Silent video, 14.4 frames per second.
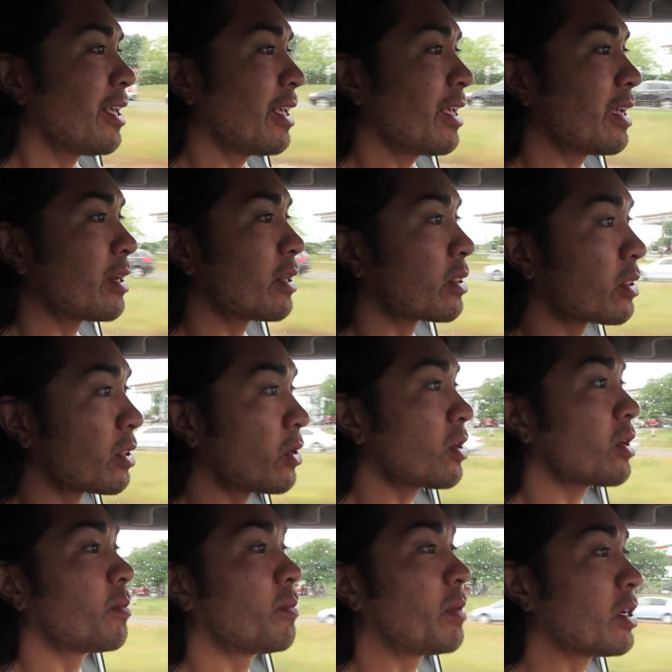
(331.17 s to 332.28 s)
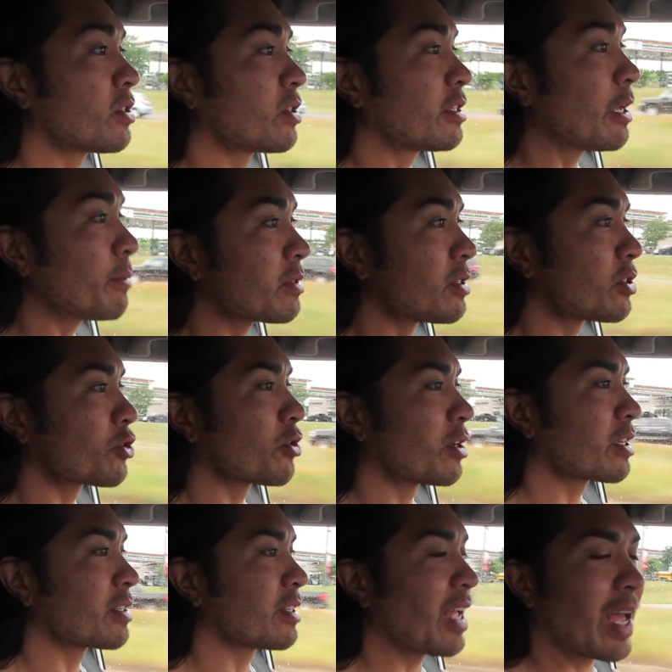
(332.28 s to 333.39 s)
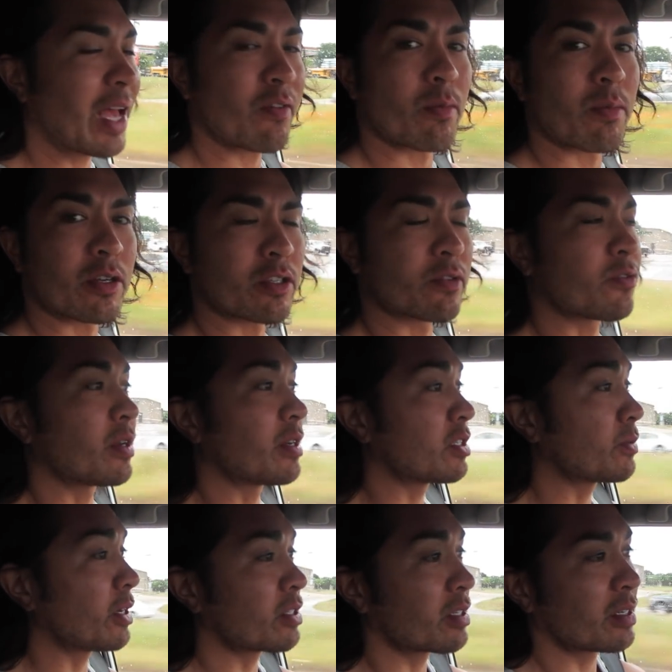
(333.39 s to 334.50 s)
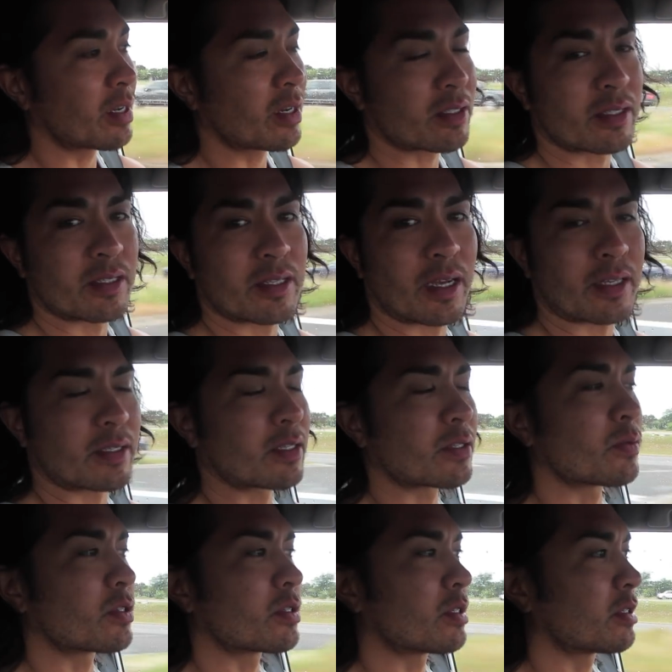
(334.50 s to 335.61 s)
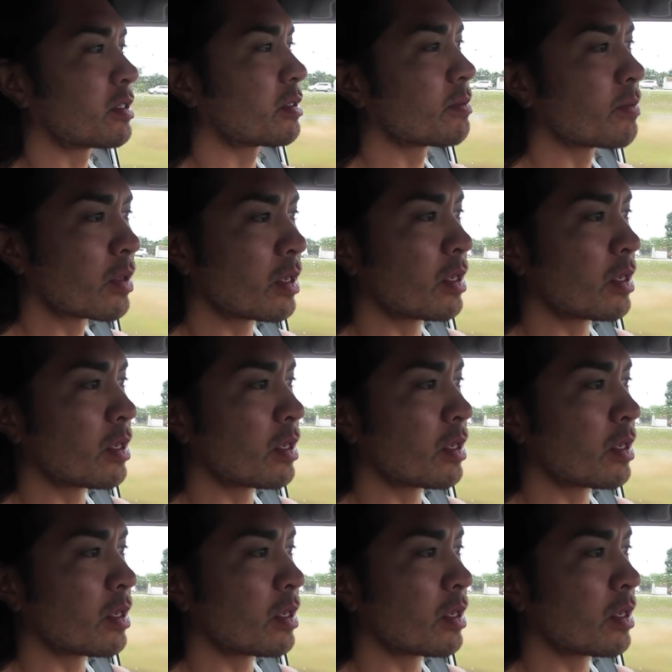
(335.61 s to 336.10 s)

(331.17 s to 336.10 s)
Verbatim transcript: and learn a bunch of tips and tricks and have a bunch of fun, especially in Austin, Texas, which is,